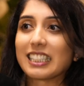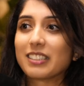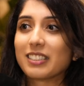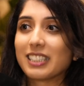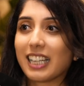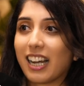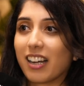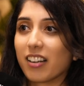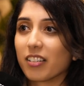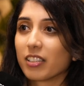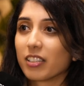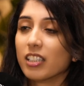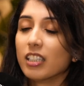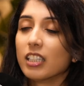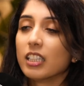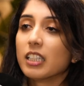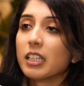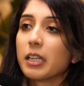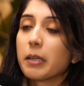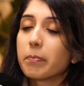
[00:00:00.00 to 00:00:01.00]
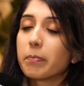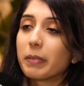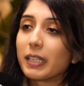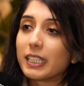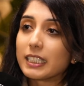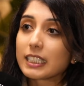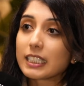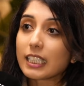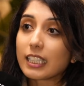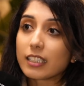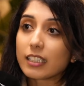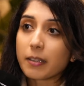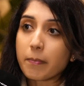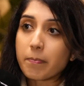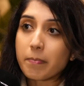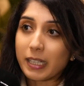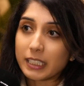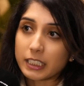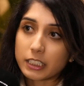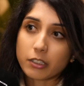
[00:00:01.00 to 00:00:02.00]
you down. But the
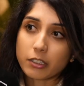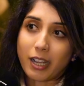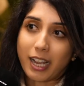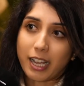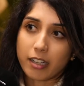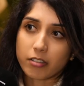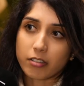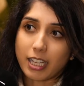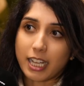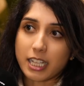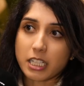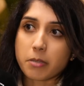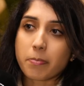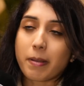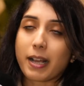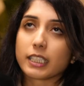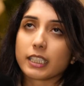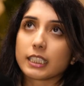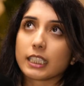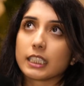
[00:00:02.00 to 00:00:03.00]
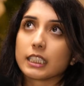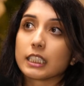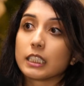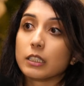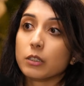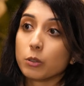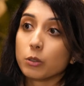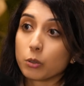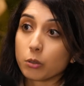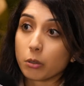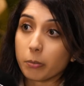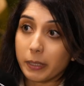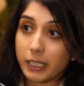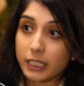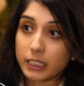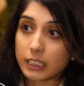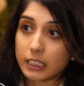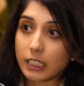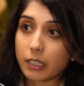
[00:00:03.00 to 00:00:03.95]
mental health aspect is enormous.